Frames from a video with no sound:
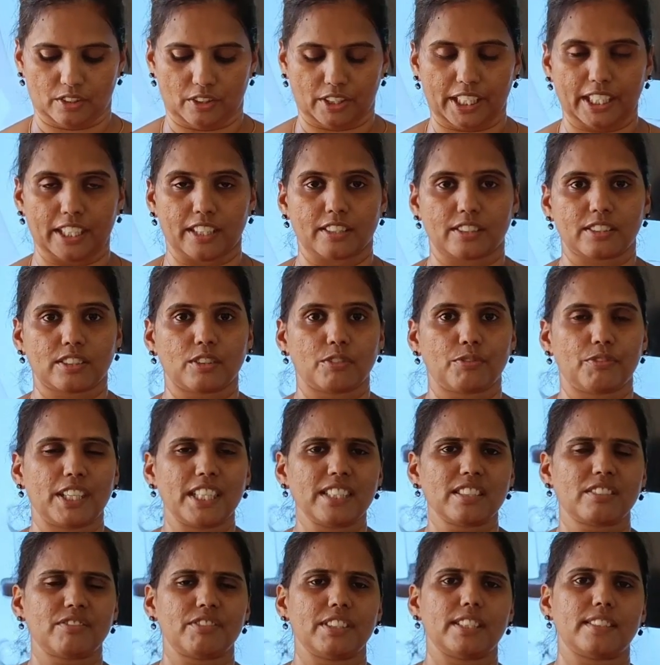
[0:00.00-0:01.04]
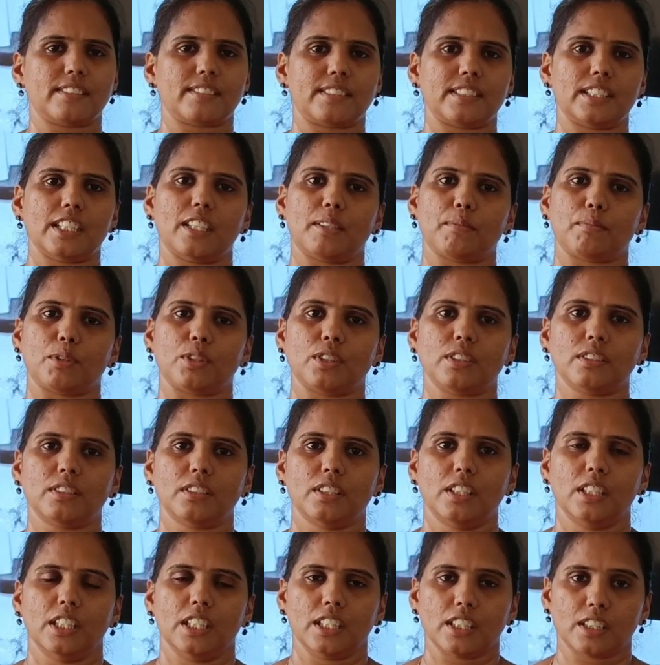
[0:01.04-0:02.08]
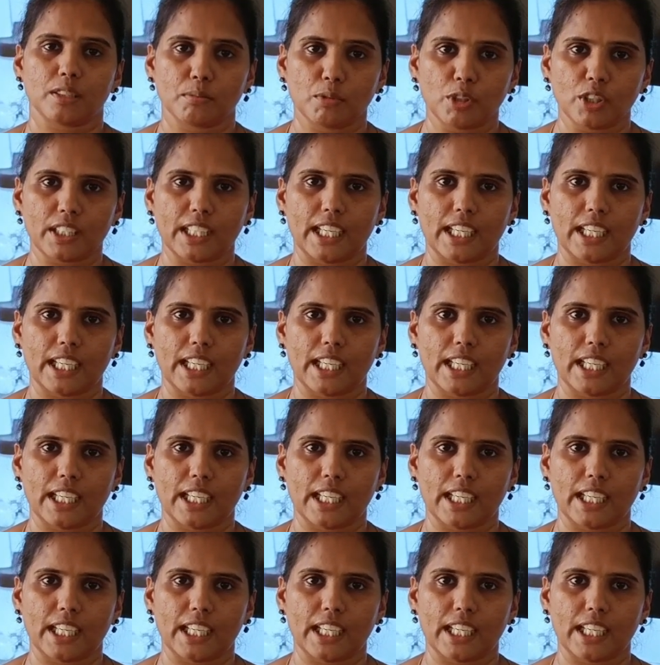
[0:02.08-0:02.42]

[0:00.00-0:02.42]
Okay, so first we'll see about remote